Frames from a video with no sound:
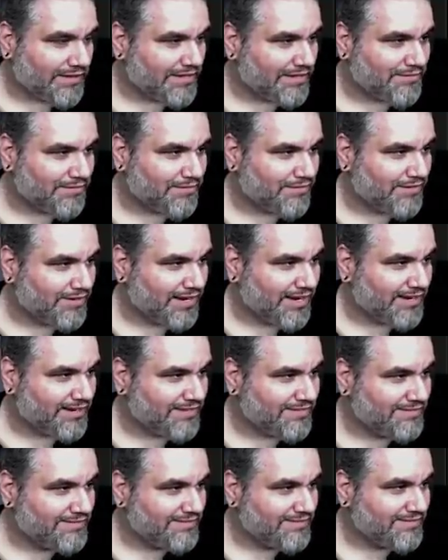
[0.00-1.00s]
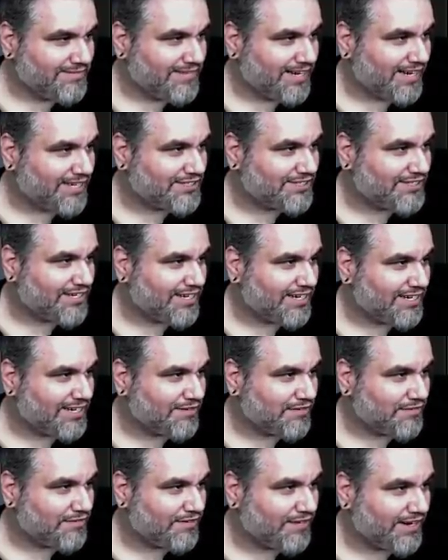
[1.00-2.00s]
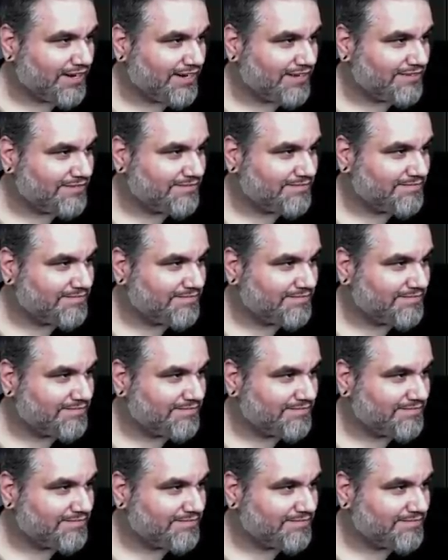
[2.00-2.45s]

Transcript: I'll never forget. Hashtag never forget.